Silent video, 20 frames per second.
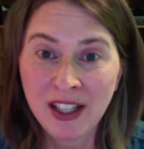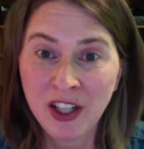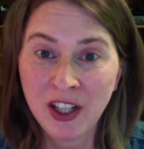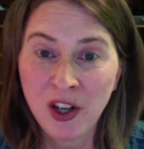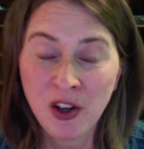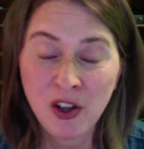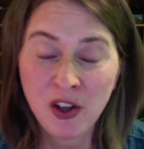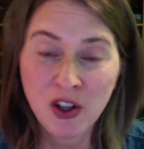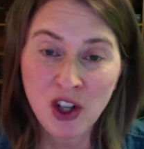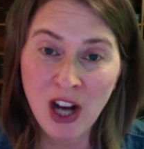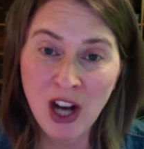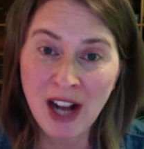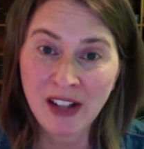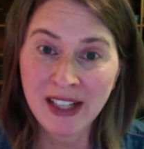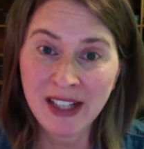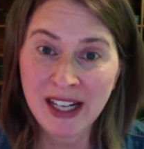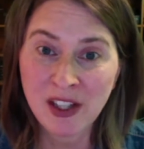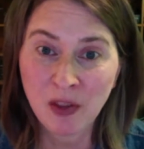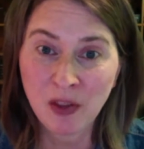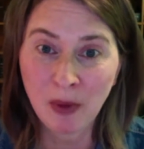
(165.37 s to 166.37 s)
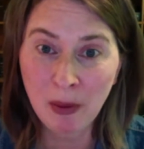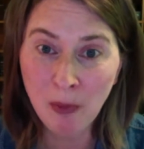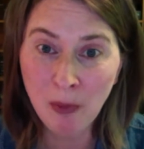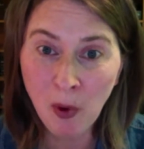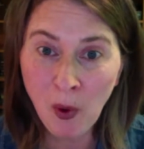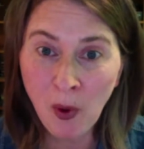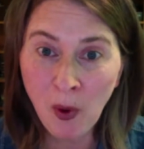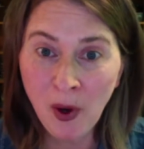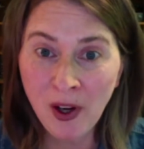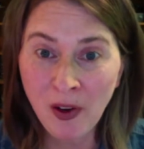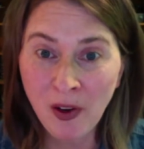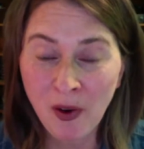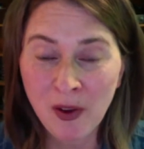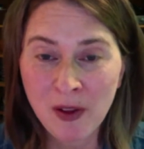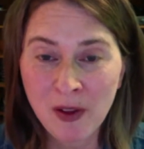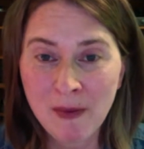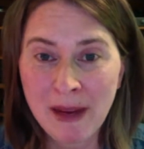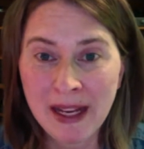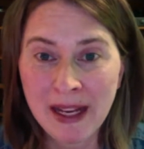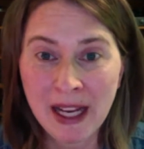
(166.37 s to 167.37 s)
your child has a report or they're
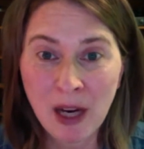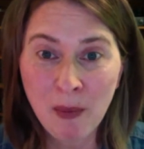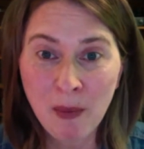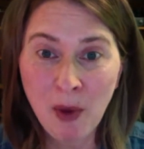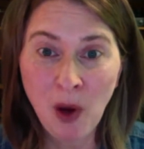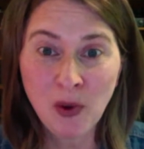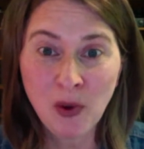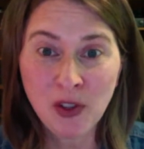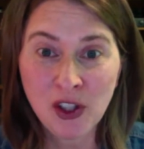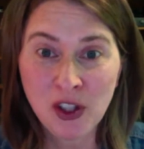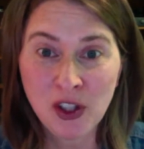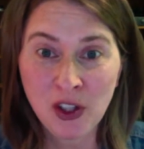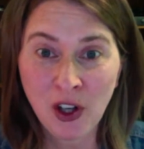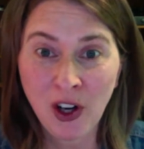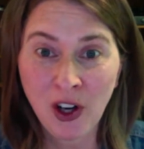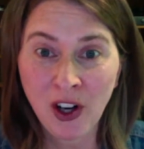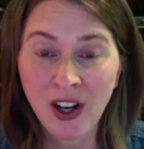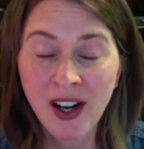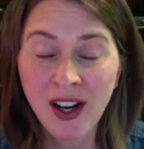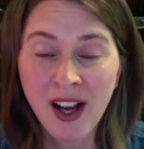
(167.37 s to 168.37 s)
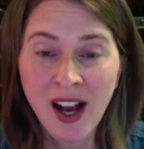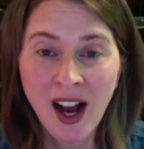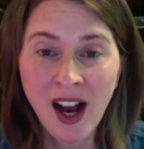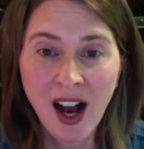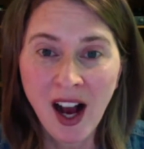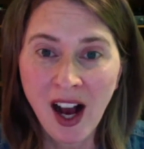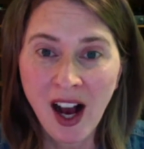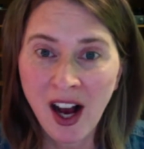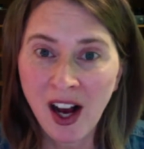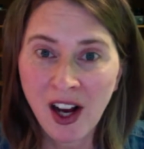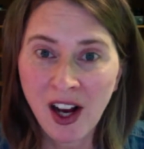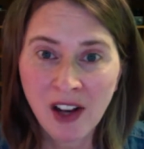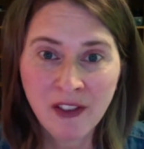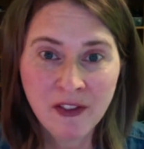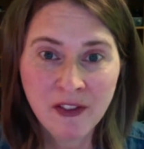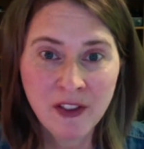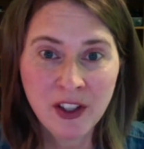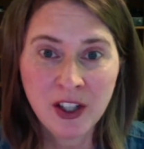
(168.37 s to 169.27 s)
making a poster of,